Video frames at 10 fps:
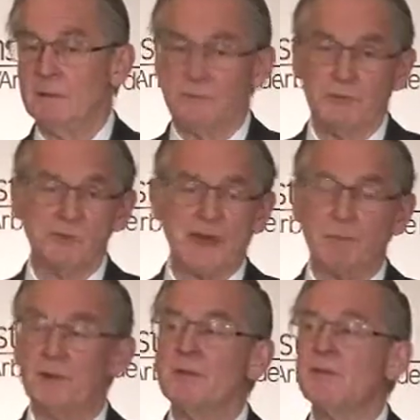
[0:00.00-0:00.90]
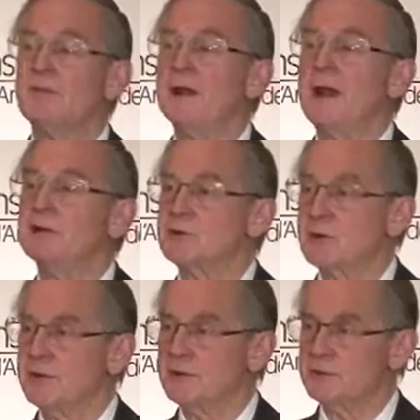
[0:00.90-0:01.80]
for example, in the
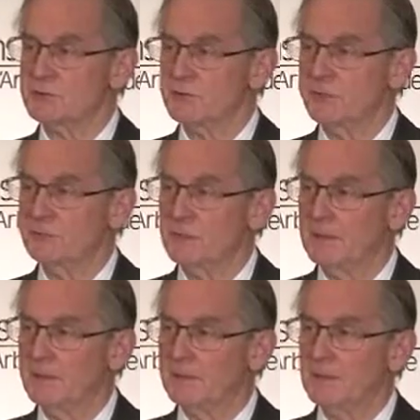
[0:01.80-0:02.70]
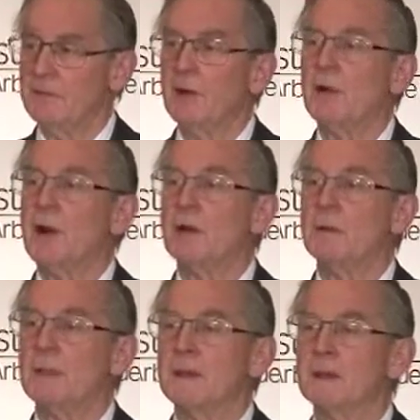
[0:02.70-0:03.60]
financial industry, there
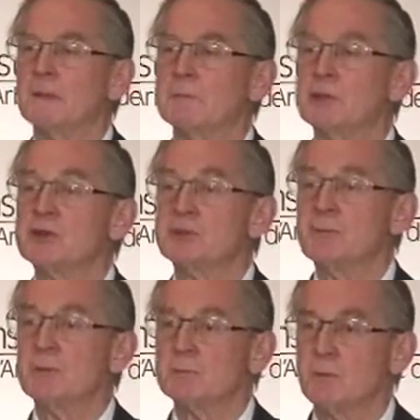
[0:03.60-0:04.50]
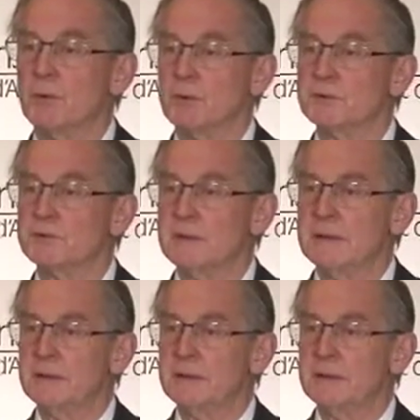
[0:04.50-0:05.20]
are dispute boards.